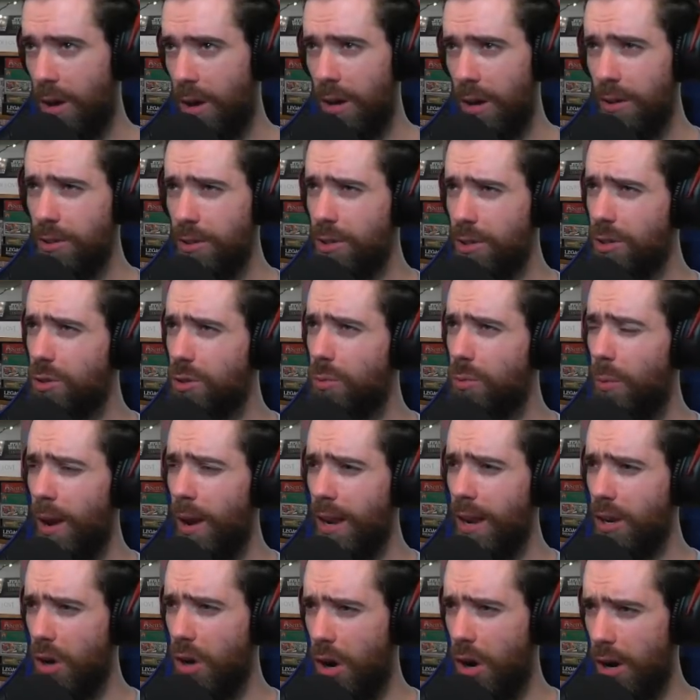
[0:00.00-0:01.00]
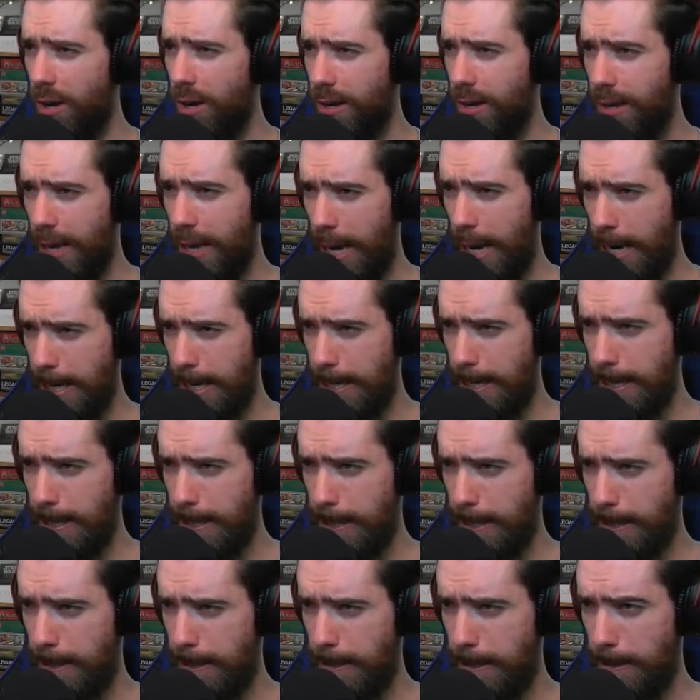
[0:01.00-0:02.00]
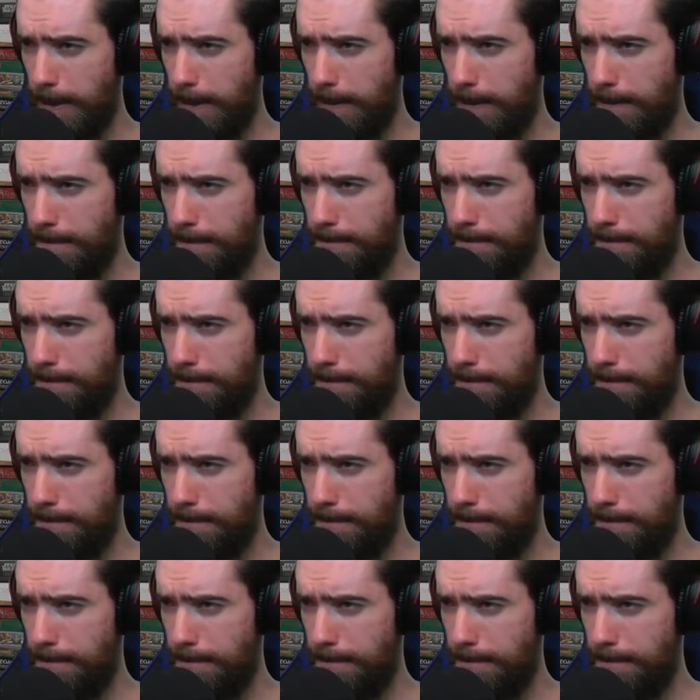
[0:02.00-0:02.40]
All your gray card decks.